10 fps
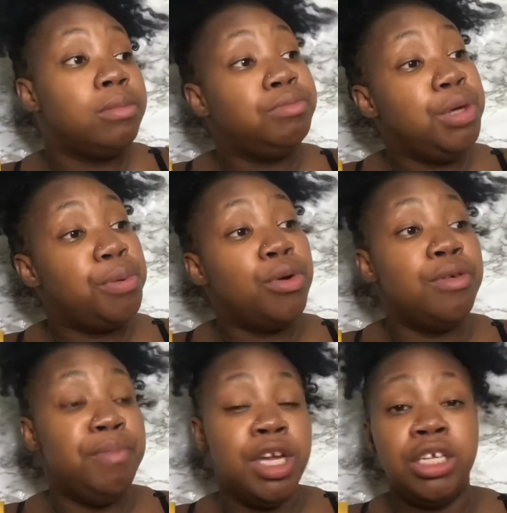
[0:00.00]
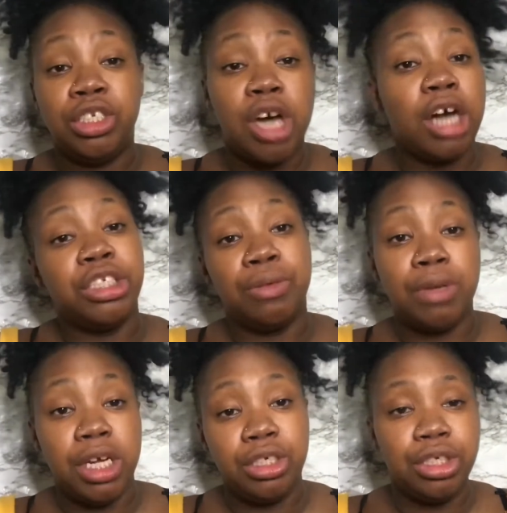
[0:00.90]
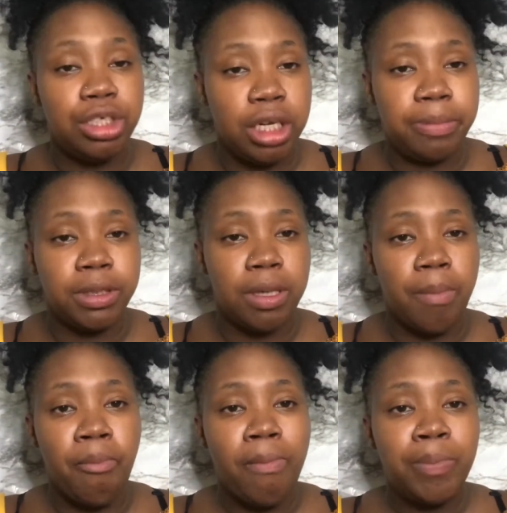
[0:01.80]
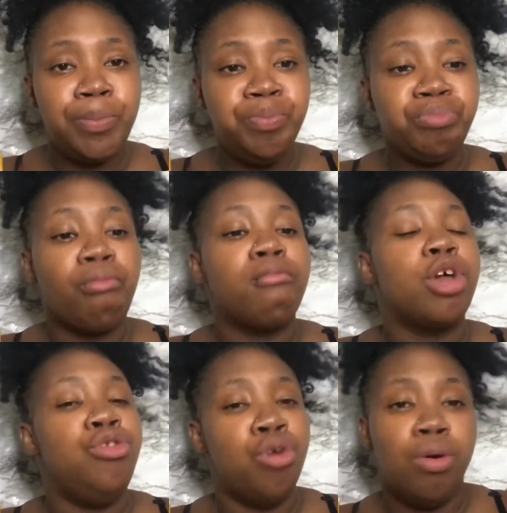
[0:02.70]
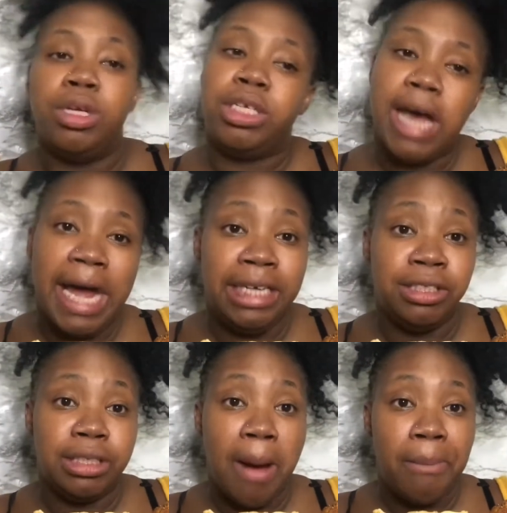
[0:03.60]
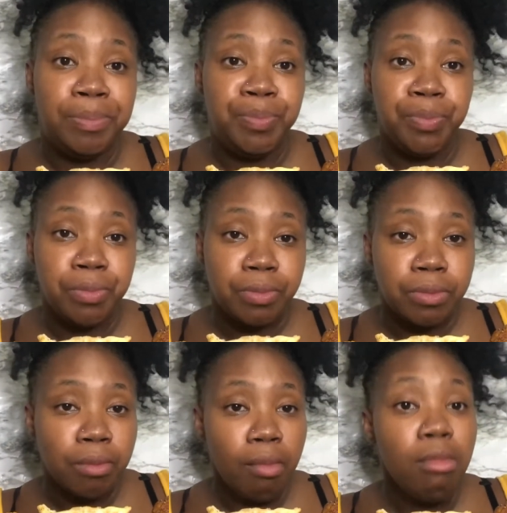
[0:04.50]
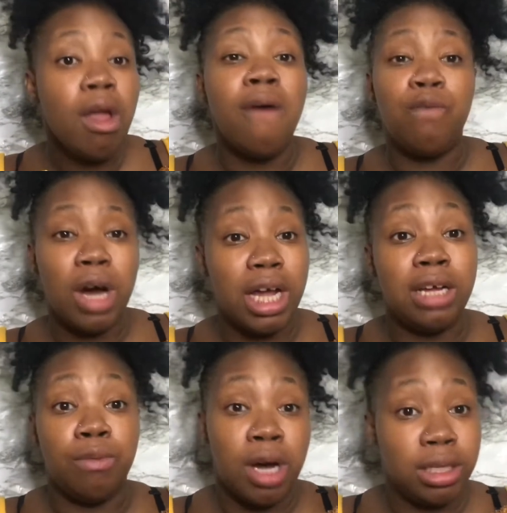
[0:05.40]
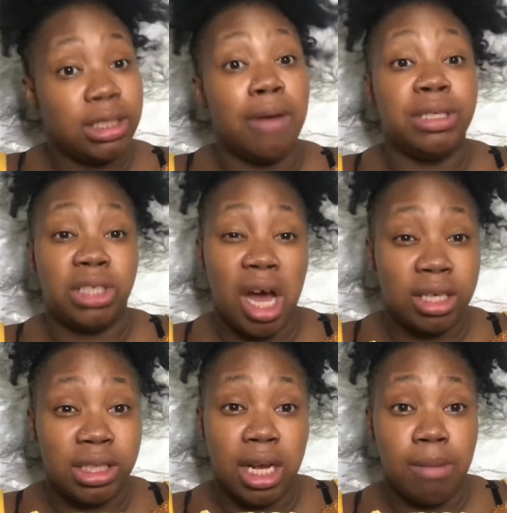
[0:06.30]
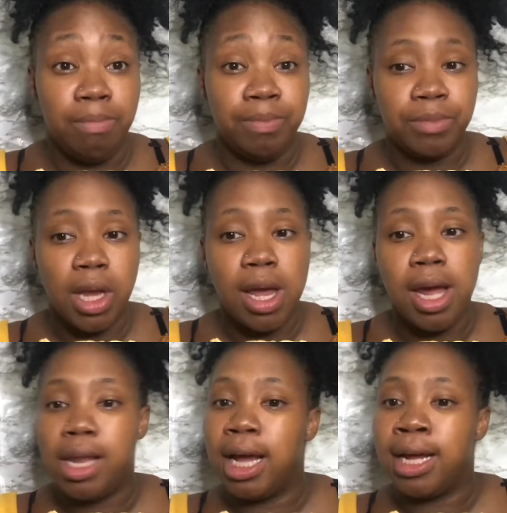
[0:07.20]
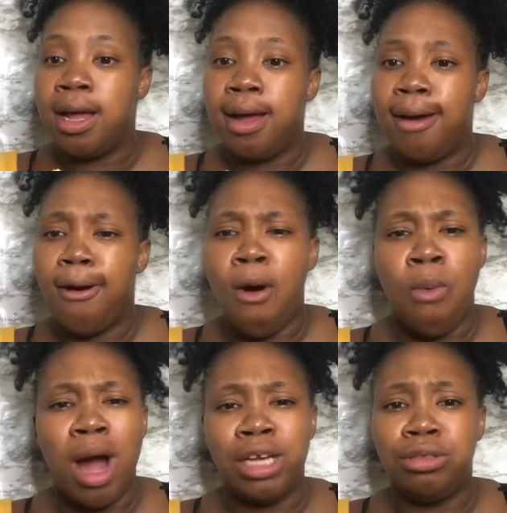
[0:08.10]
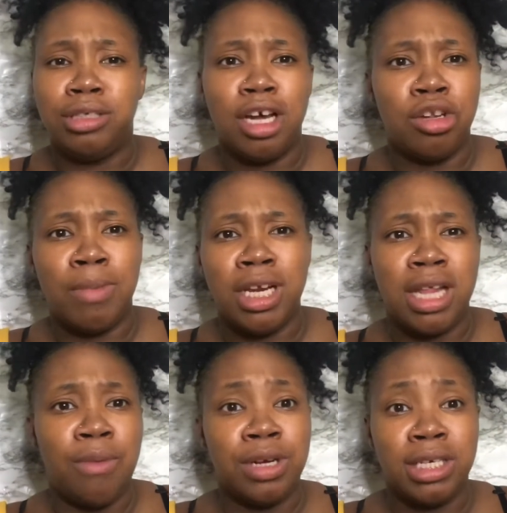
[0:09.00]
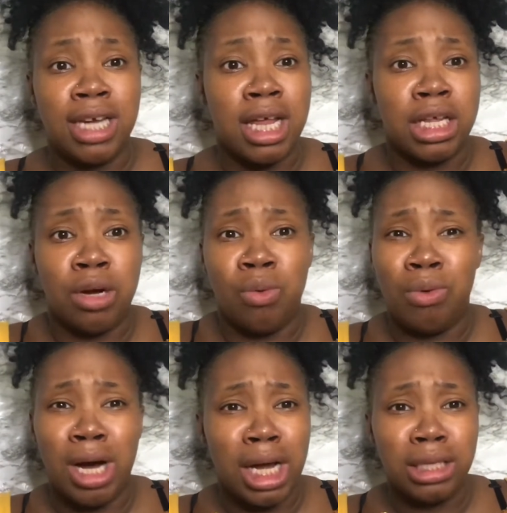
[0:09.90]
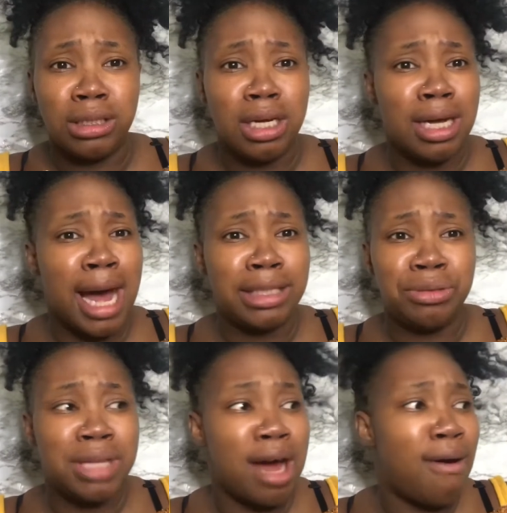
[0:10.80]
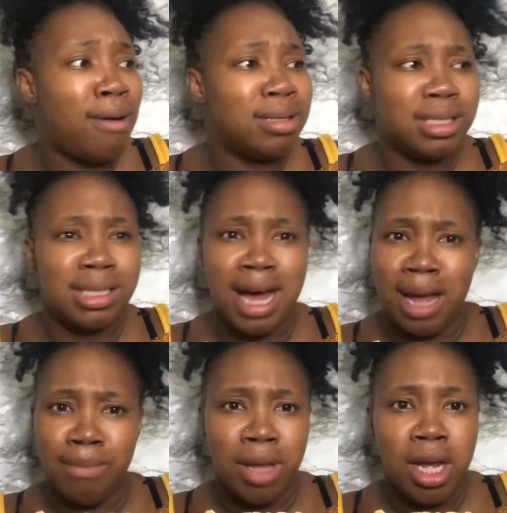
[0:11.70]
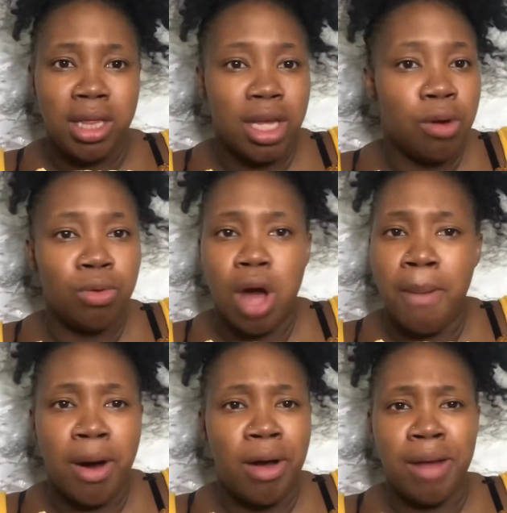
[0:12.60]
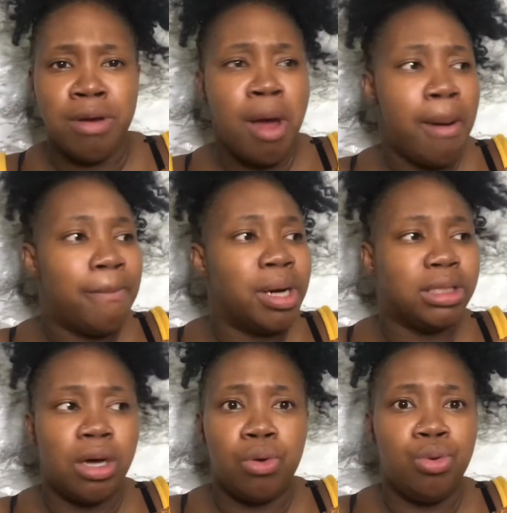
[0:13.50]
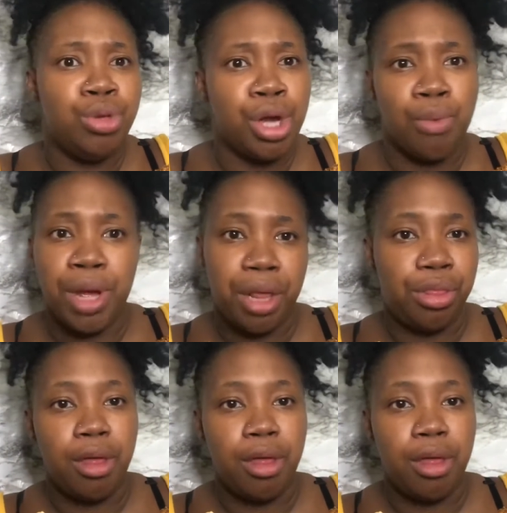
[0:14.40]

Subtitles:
People who've been in toxic relationships know the signs of what it was that was toxic. Like, oh, why didn't you tell nobody that we're together? What? Guys do that all the time. They don't come out and bust out who they're with.